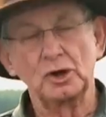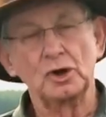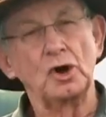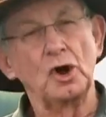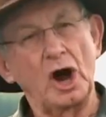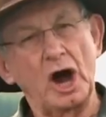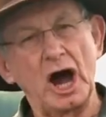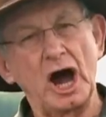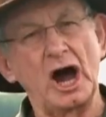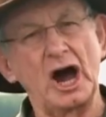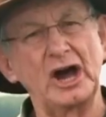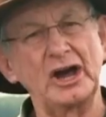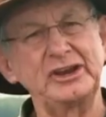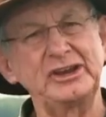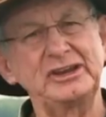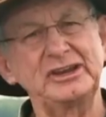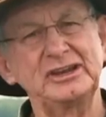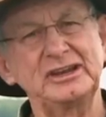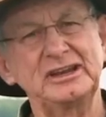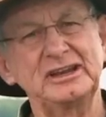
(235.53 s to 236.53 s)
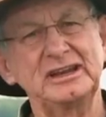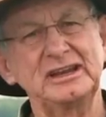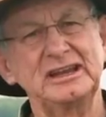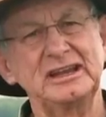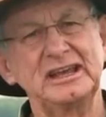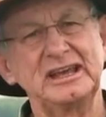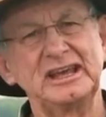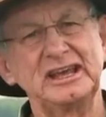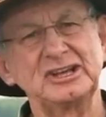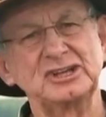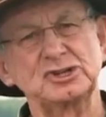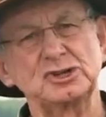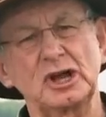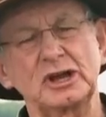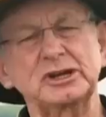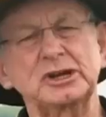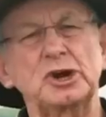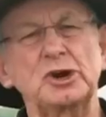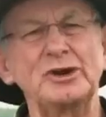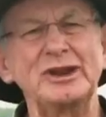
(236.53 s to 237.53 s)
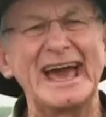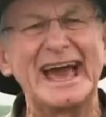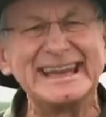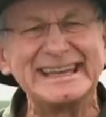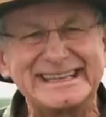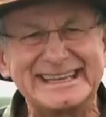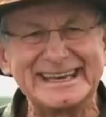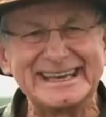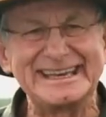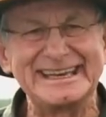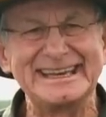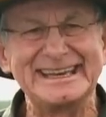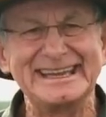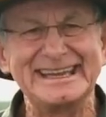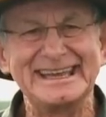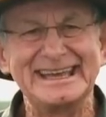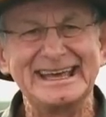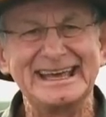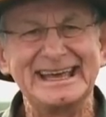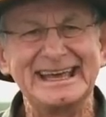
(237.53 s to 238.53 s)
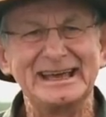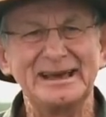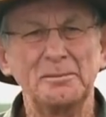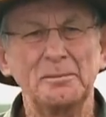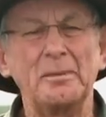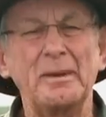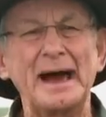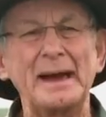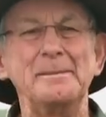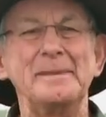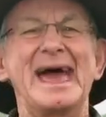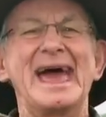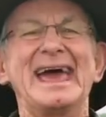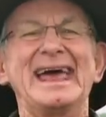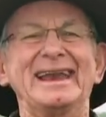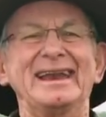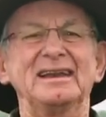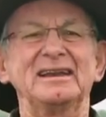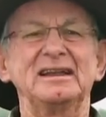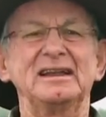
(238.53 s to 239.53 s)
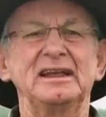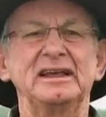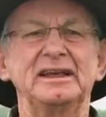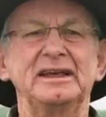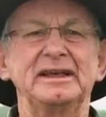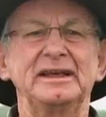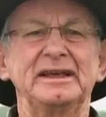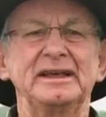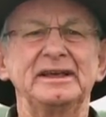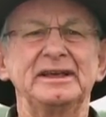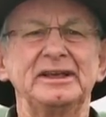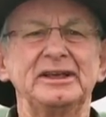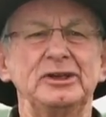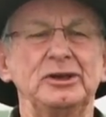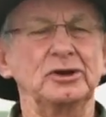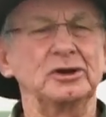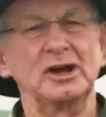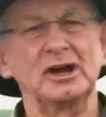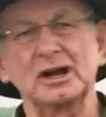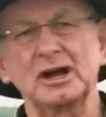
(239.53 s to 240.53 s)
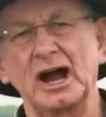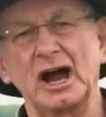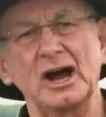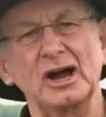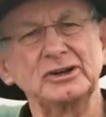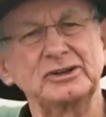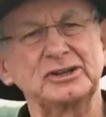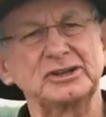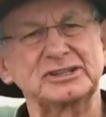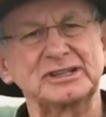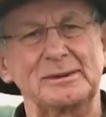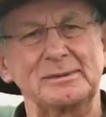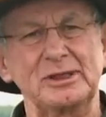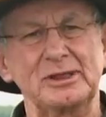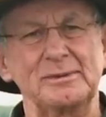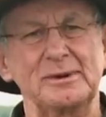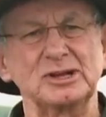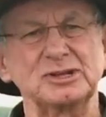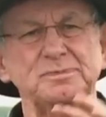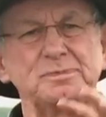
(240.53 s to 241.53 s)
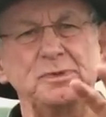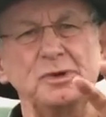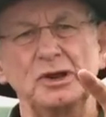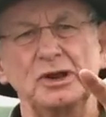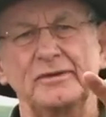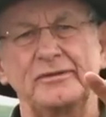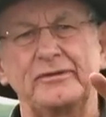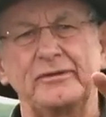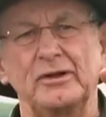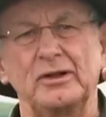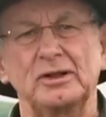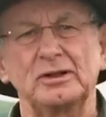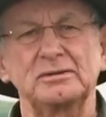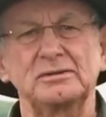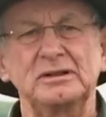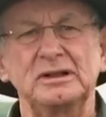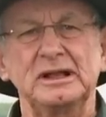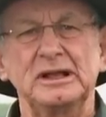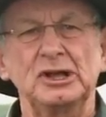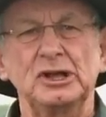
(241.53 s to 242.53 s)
God is not created by man. You can go to some of the most beautiful